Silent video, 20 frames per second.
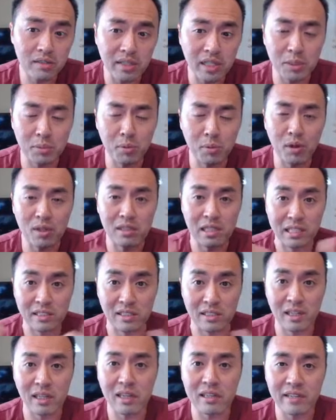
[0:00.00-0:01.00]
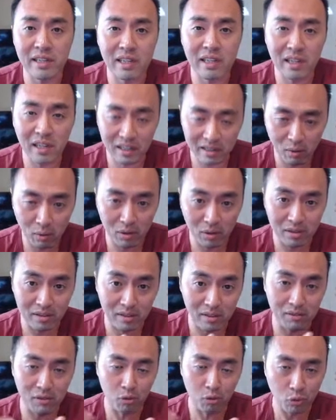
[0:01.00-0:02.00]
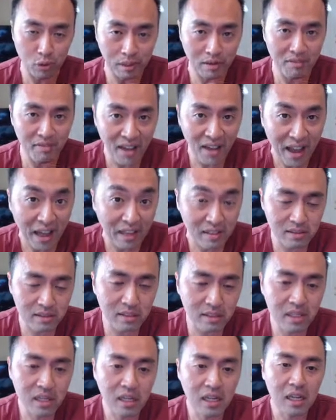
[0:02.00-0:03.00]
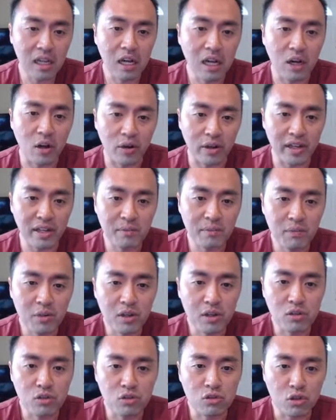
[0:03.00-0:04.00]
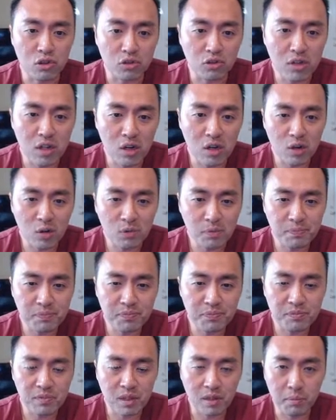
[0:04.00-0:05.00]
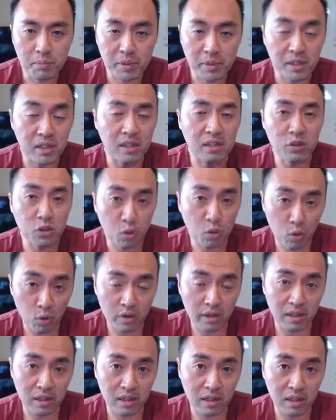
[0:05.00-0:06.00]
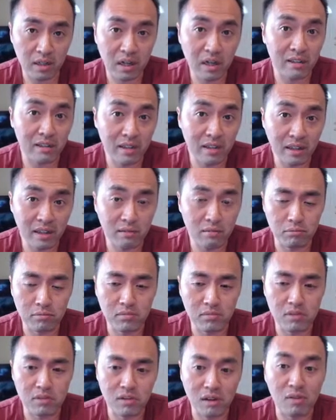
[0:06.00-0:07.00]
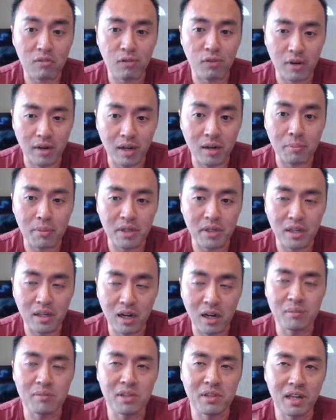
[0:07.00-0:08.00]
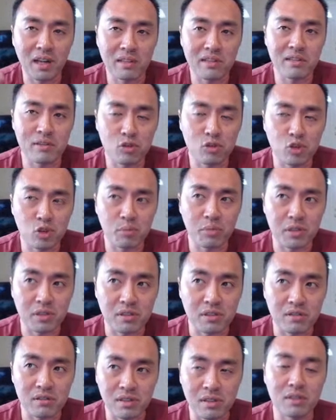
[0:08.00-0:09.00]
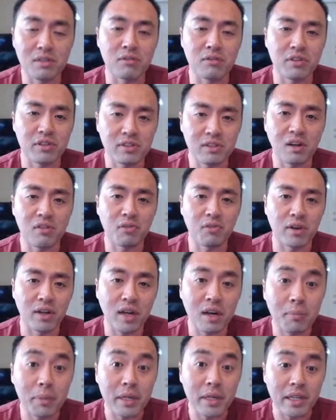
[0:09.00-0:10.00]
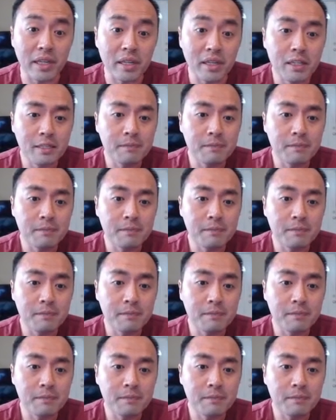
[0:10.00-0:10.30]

HBO has lots of content and they want to deliver really fast. Okay, so because you work at a content software company, content distribution delivery software company,